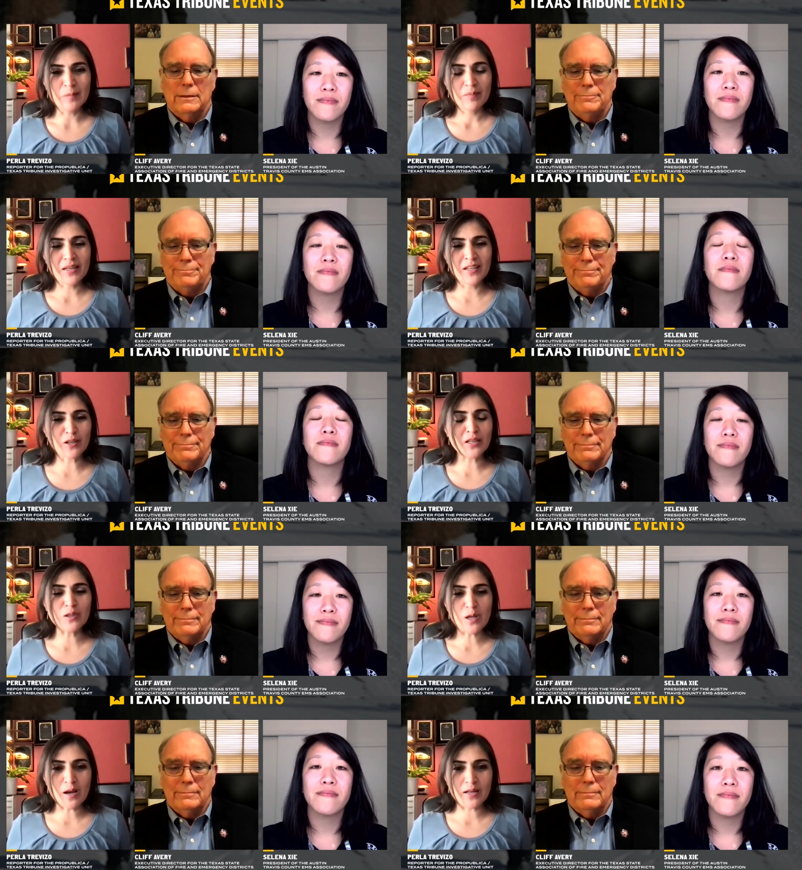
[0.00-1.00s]
Speaker 1: you know can you
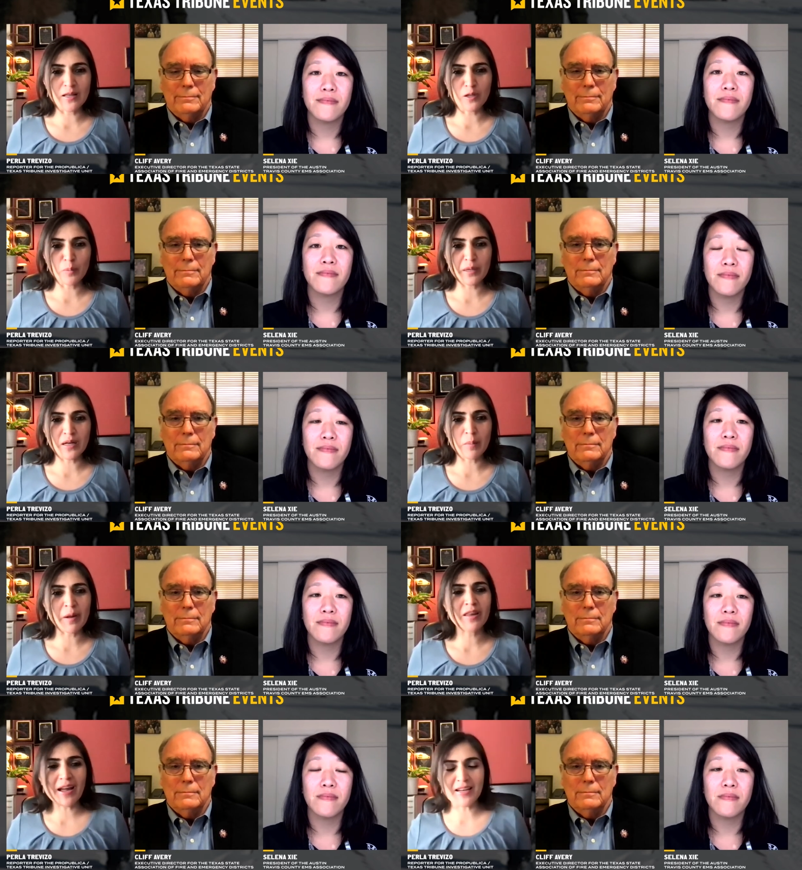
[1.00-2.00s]
talk a little bit about
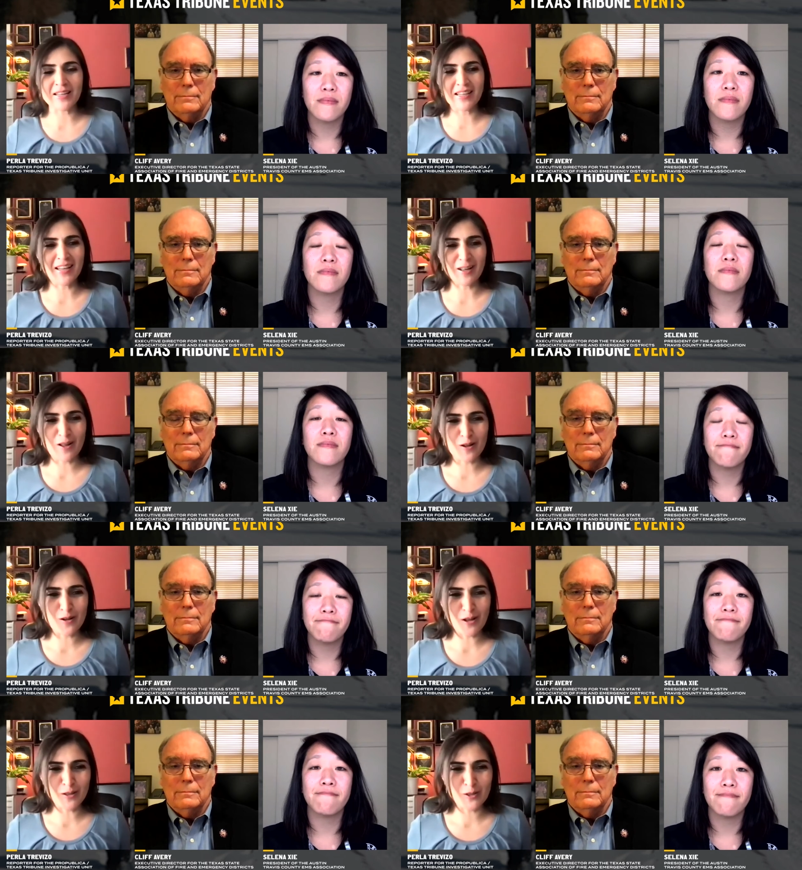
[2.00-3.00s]
that and then i'll i'll,
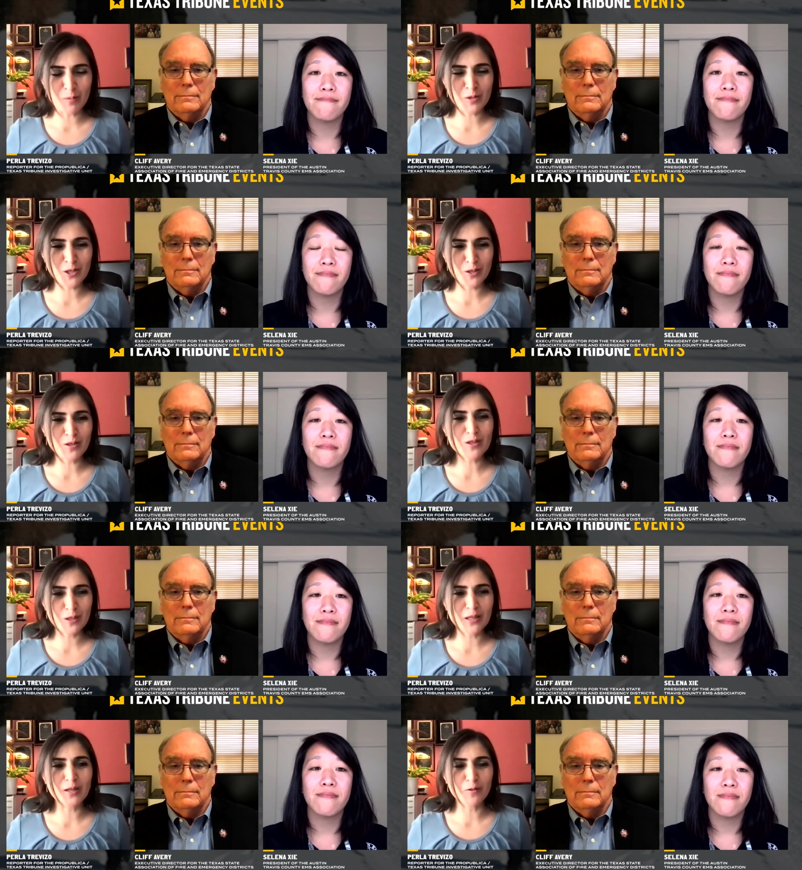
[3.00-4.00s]
I'll jump to to
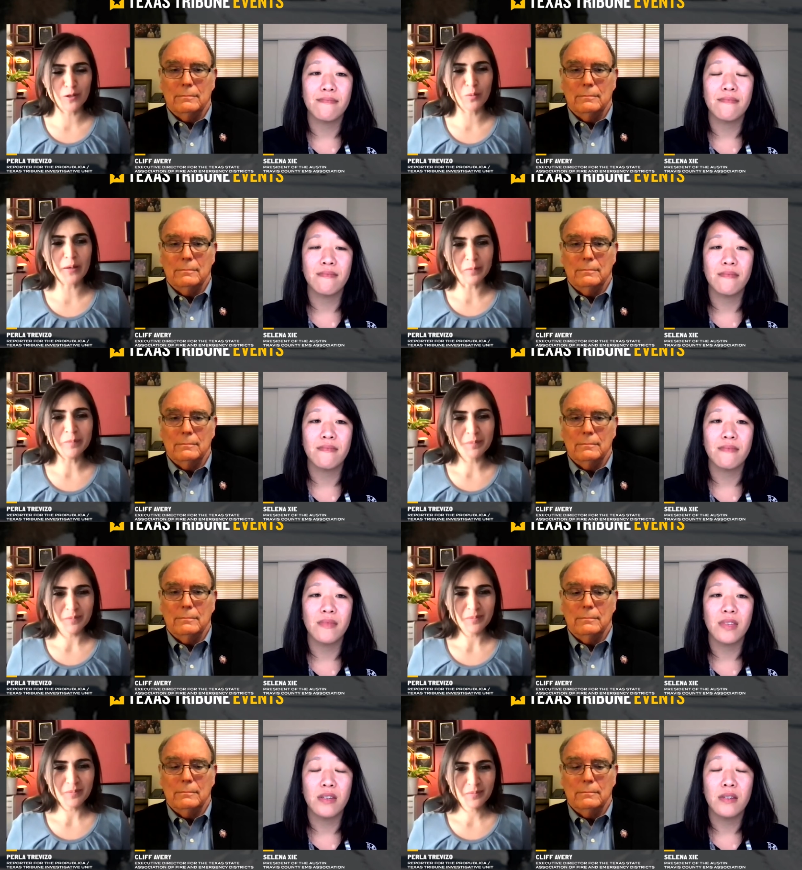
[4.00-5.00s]
cliff as well
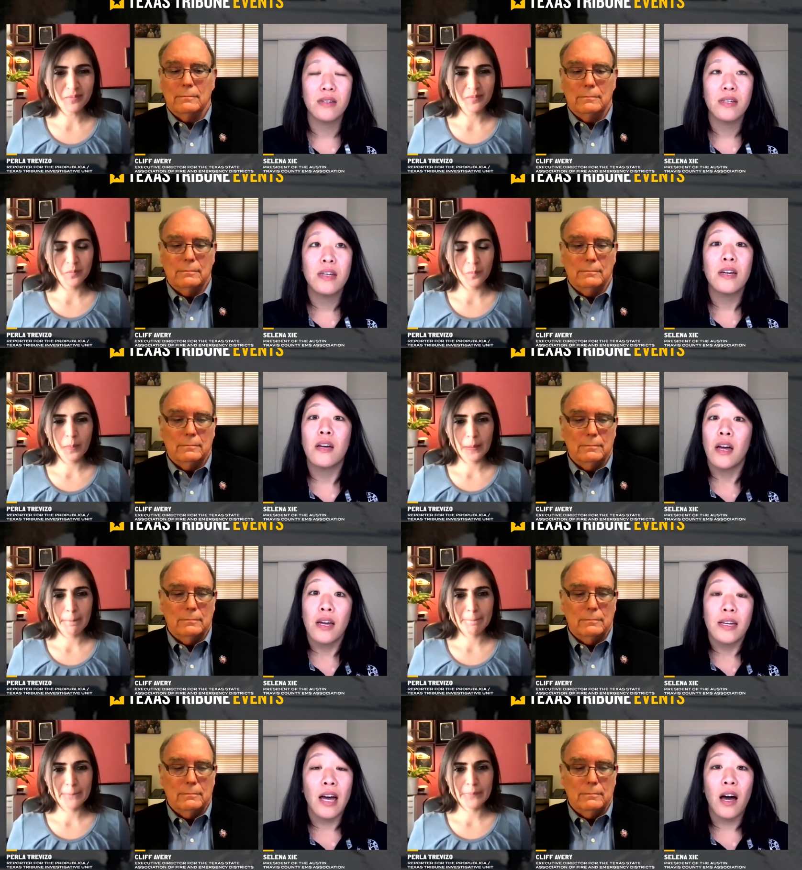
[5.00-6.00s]

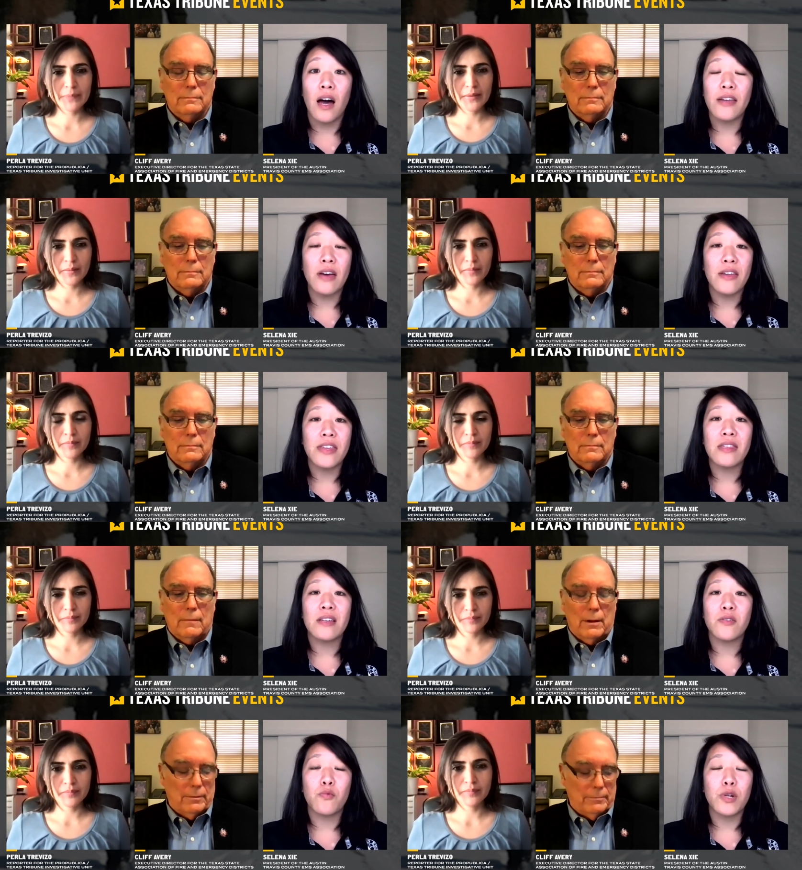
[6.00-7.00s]
Speaker 2: yeah, I, I, think that's
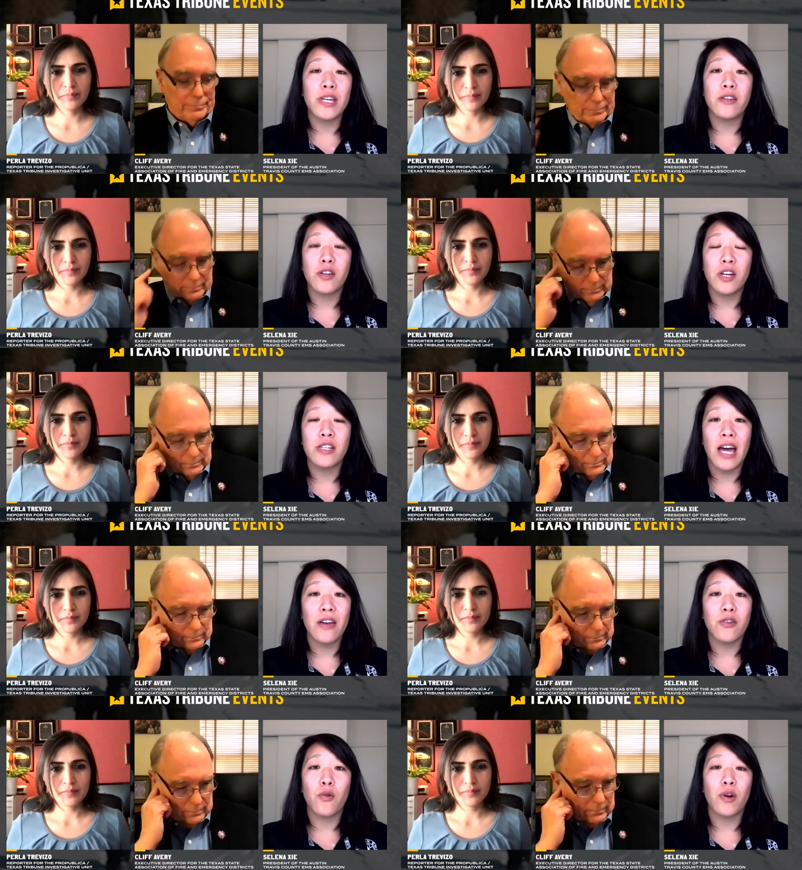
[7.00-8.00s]
a really good
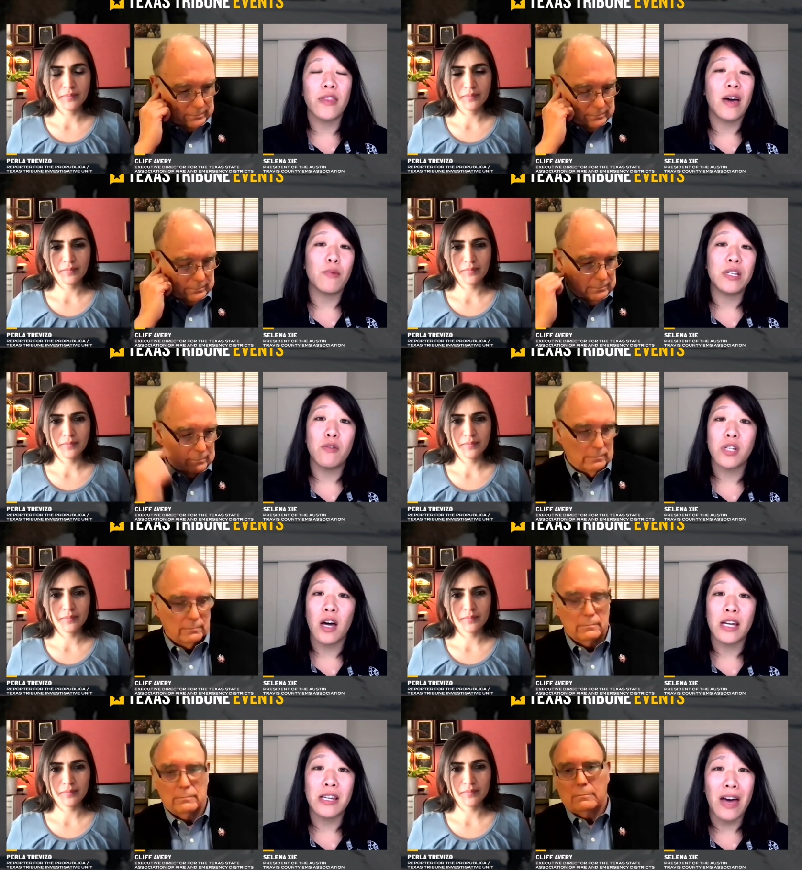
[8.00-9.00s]
category that we don't
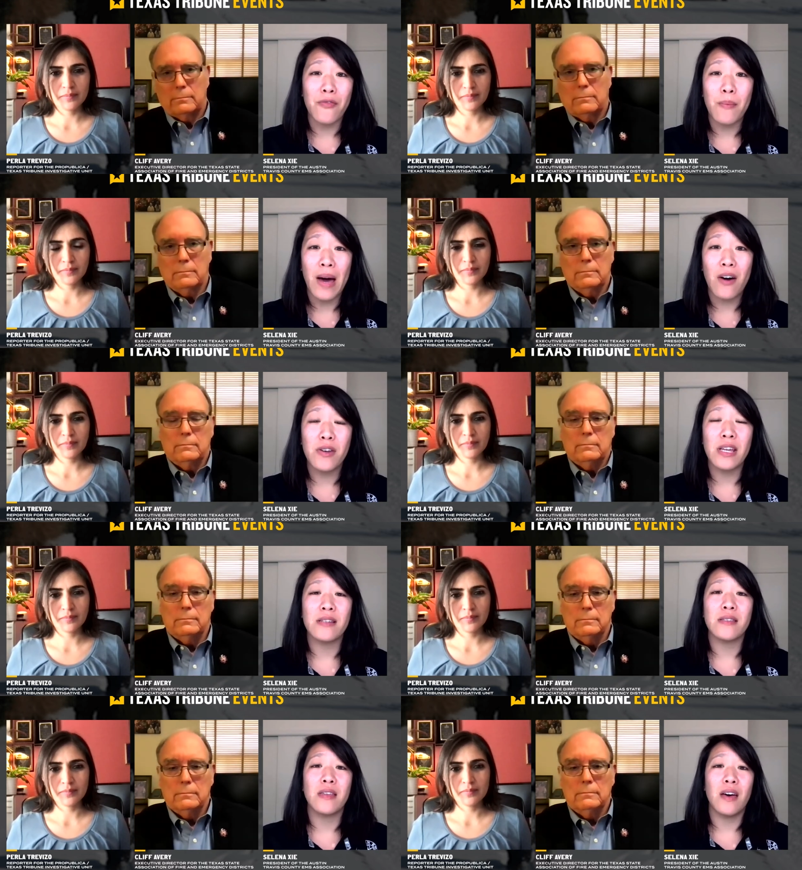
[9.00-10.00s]
talk enough about
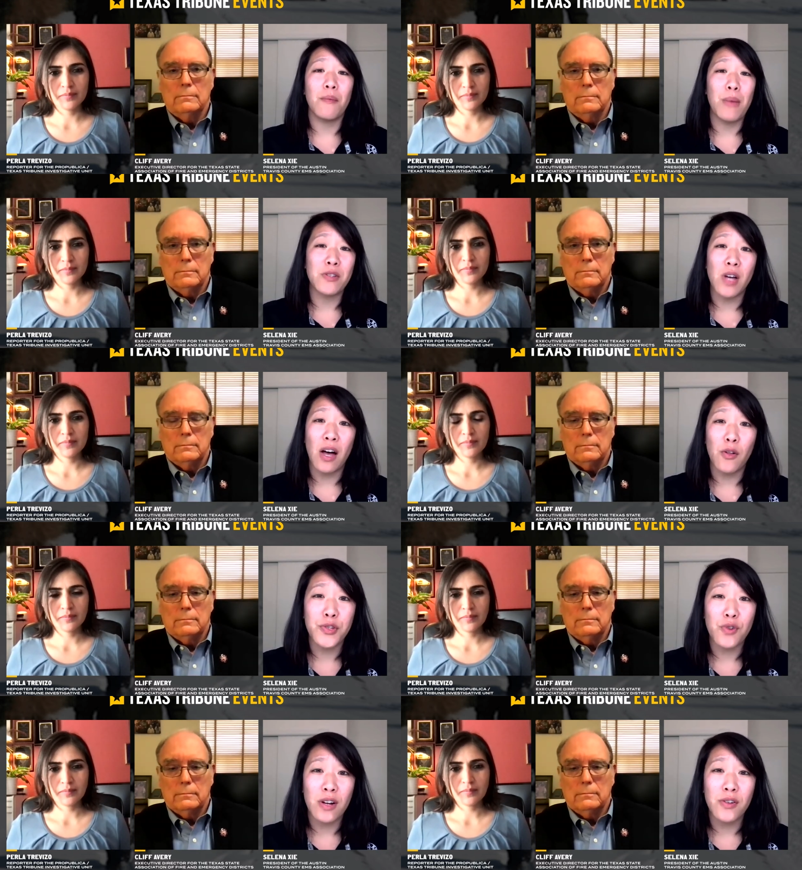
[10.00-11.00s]
is the mental health
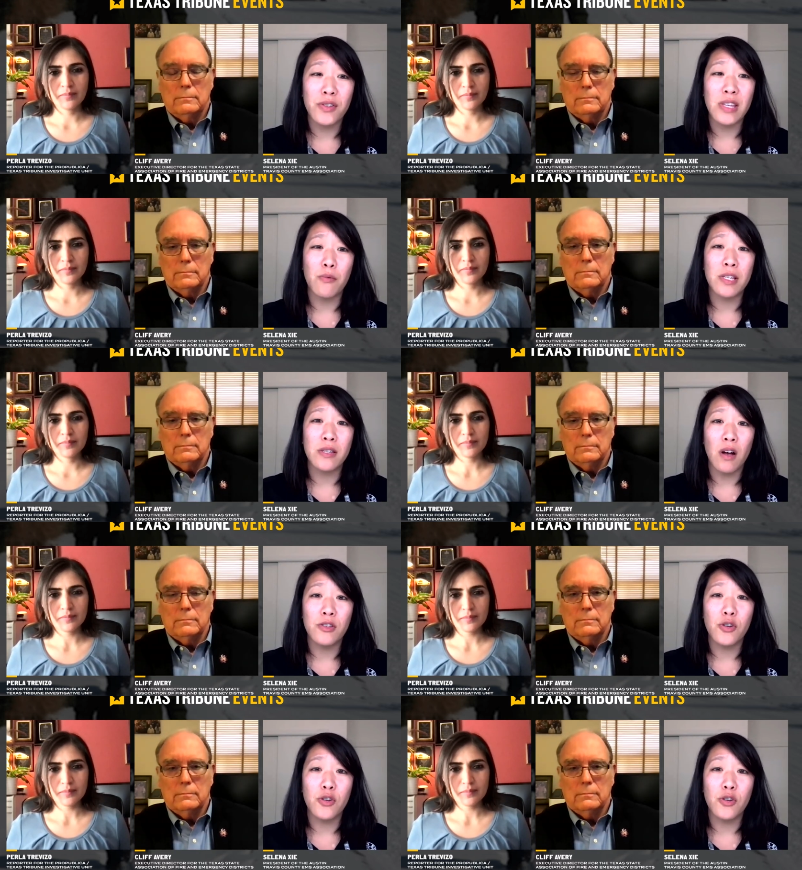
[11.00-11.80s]
struggles that we saw